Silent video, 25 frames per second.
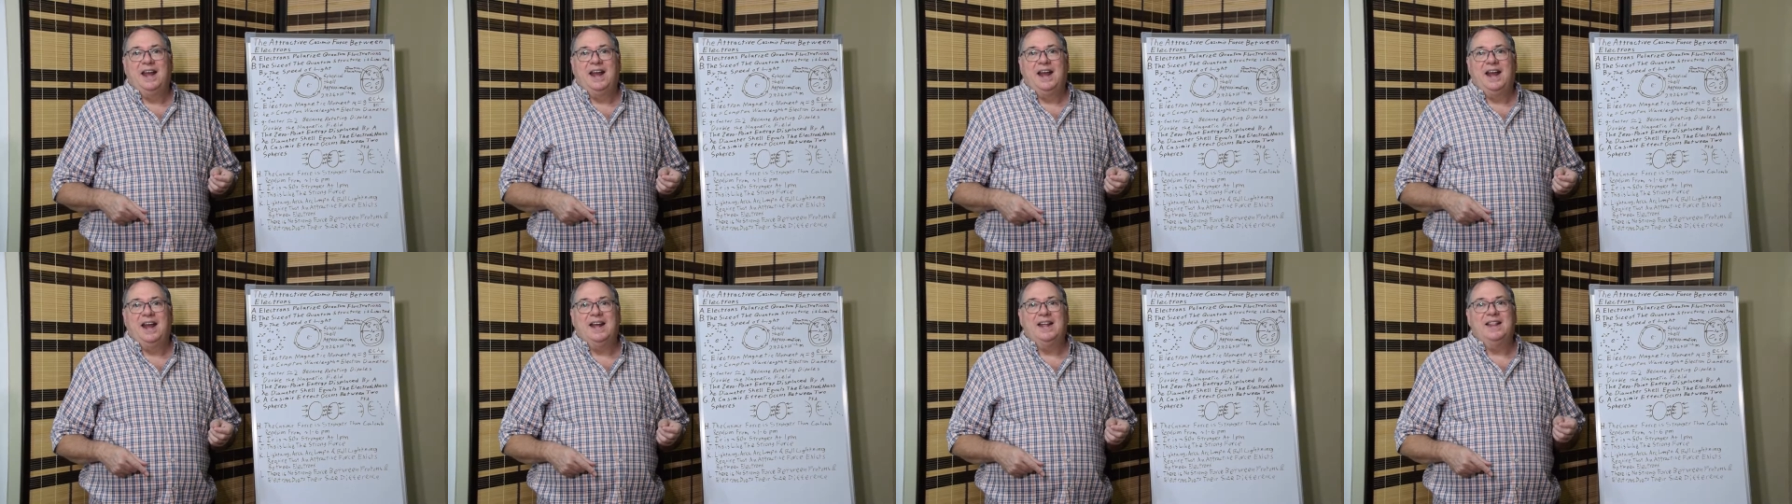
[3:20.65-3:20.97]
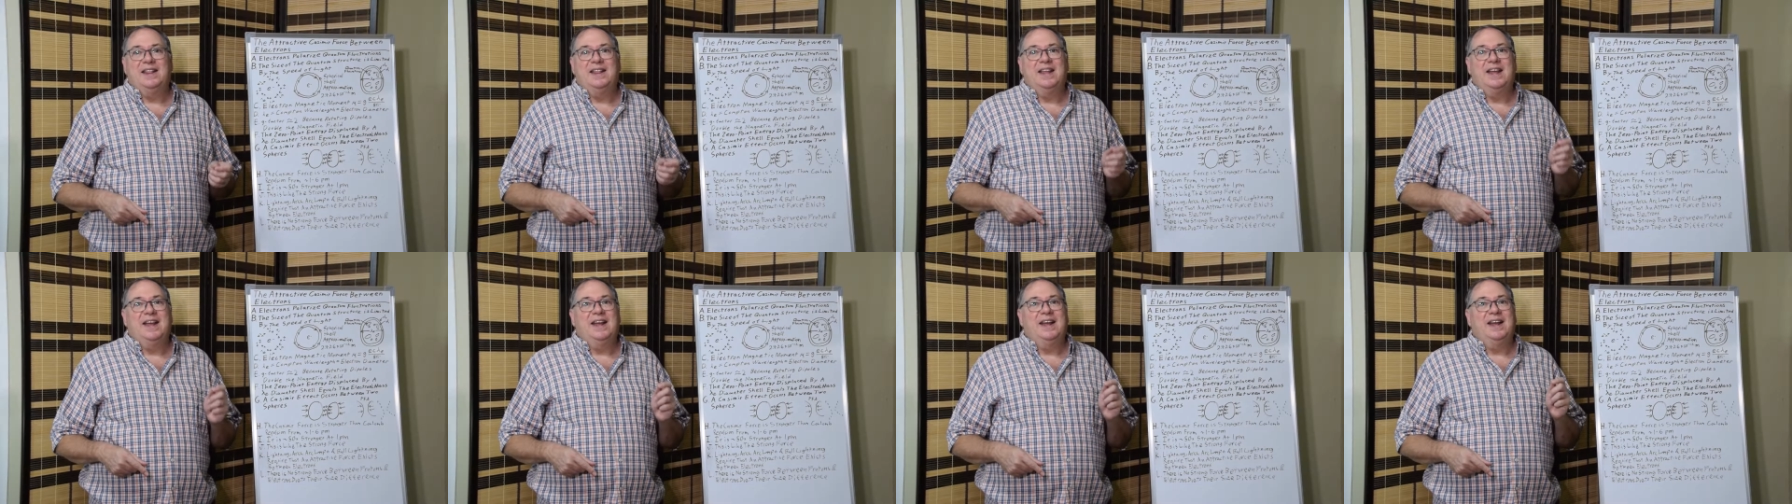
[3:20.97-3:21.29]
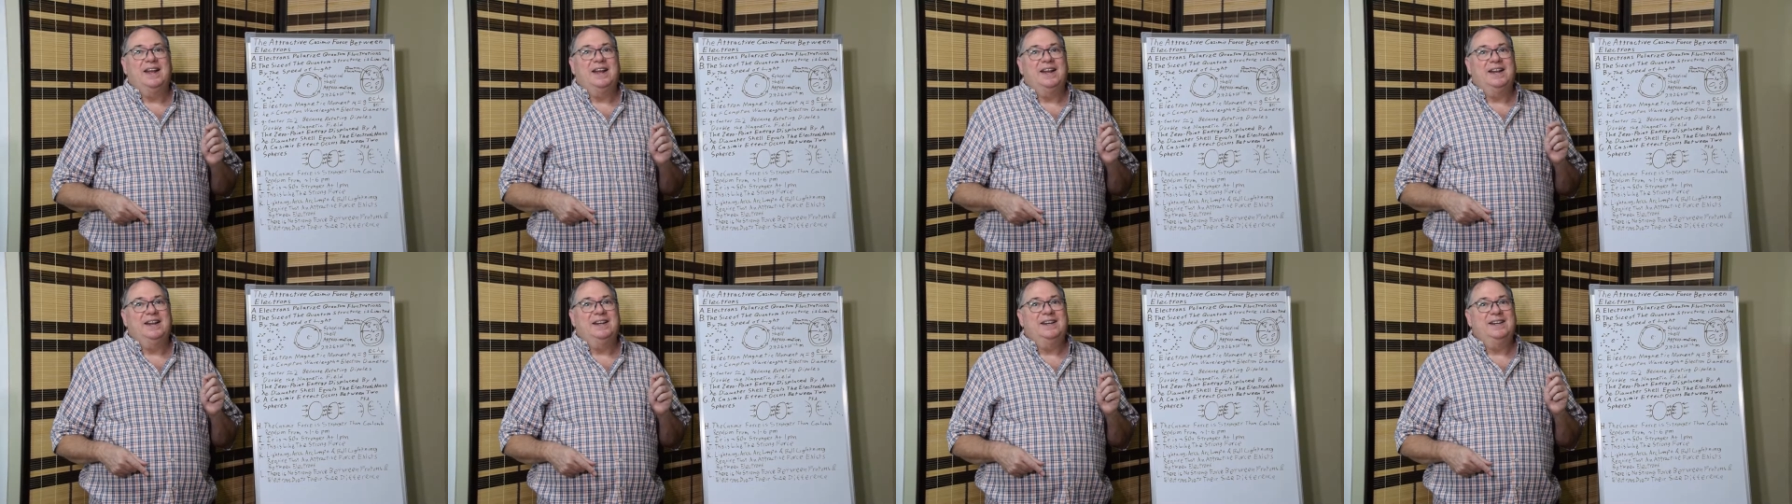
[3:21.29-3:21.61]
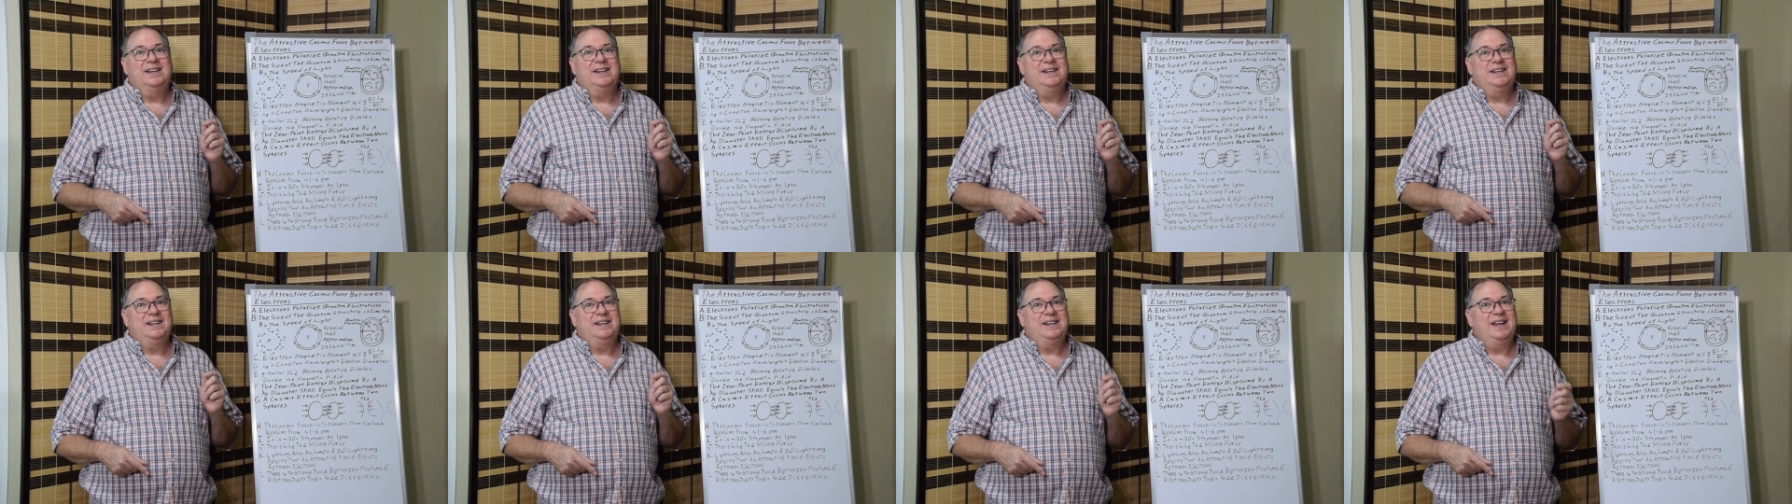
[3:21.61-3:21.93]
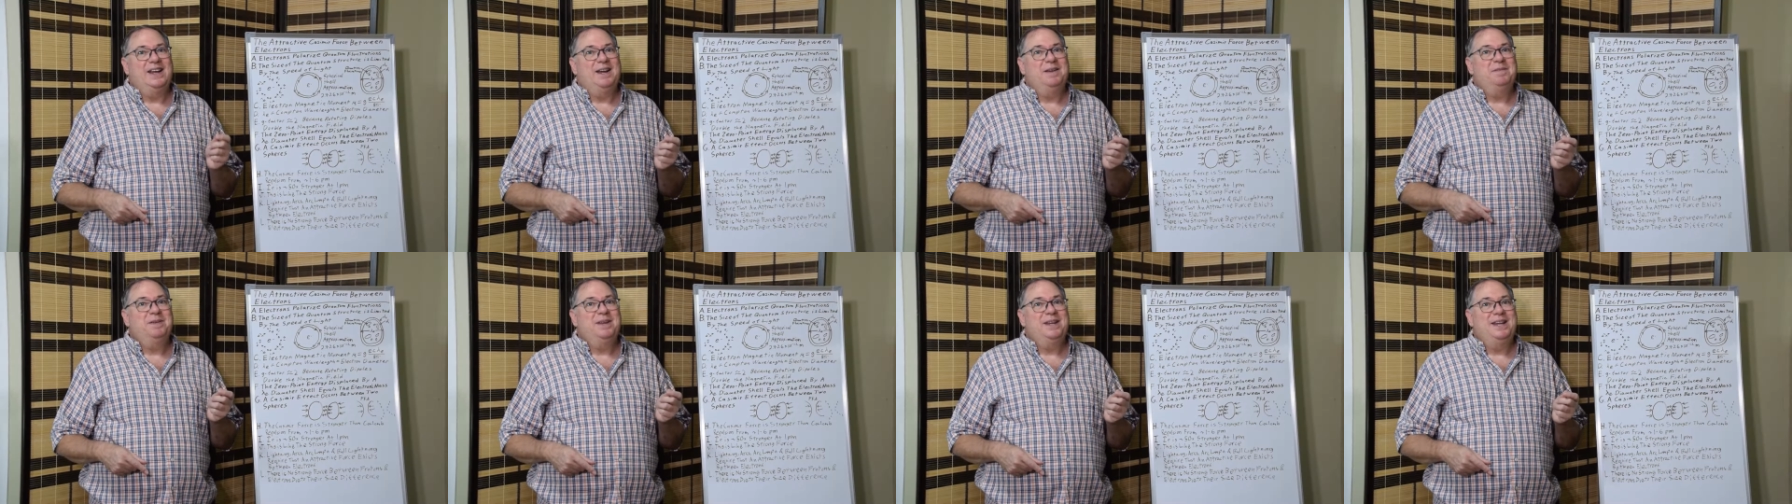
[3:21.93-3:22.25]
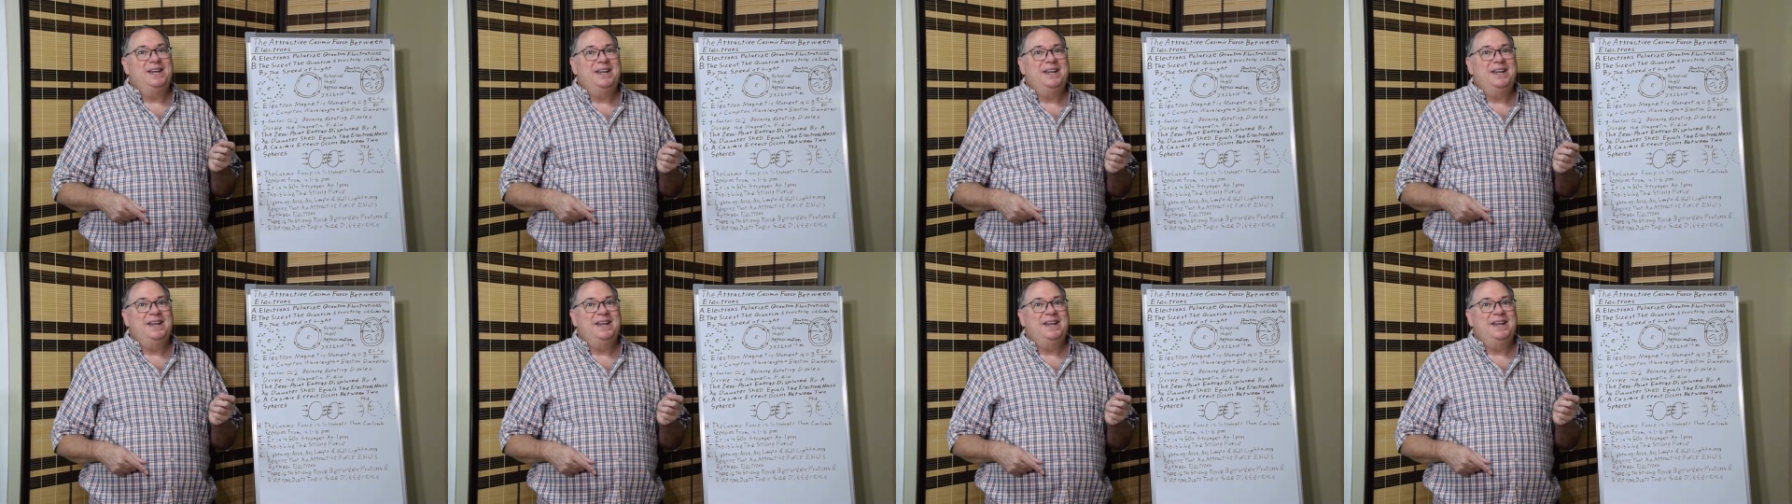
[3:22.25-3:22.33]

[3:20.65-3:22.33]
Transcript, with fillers: and then lambda